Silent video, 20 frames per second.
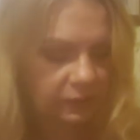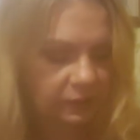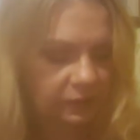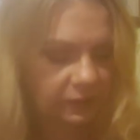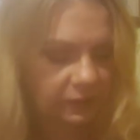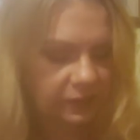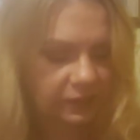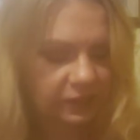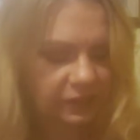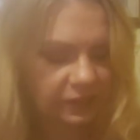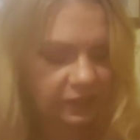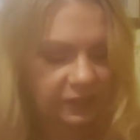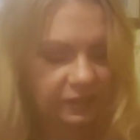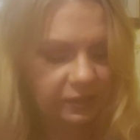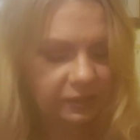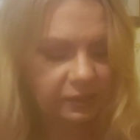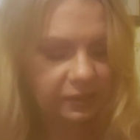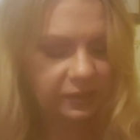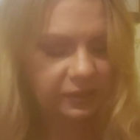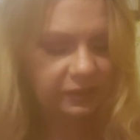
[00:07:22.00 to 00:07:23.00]
Let's see
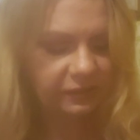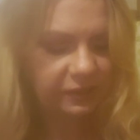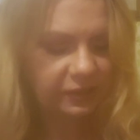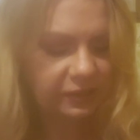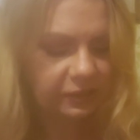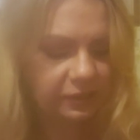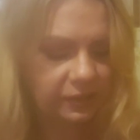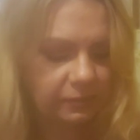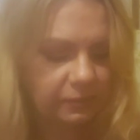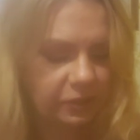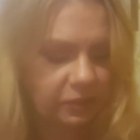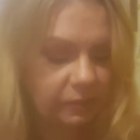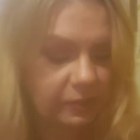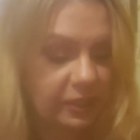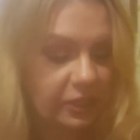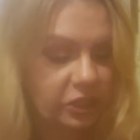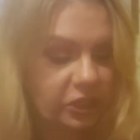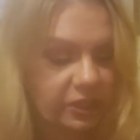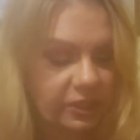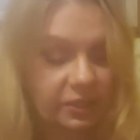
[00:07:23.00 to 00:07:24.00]
if I can do some
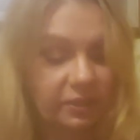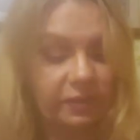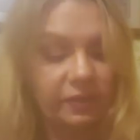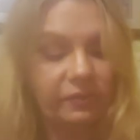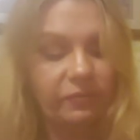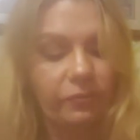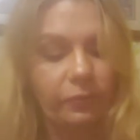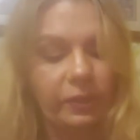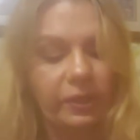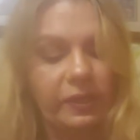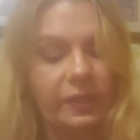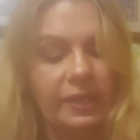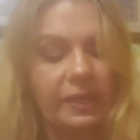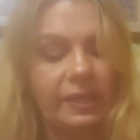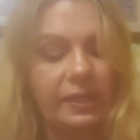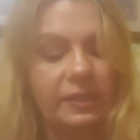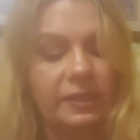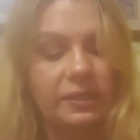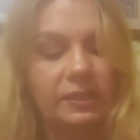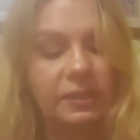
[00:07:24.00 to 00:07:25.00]
swatches on it for you
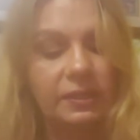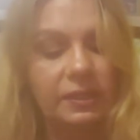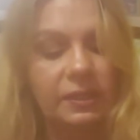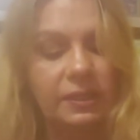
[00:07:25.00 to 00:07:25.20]
guys.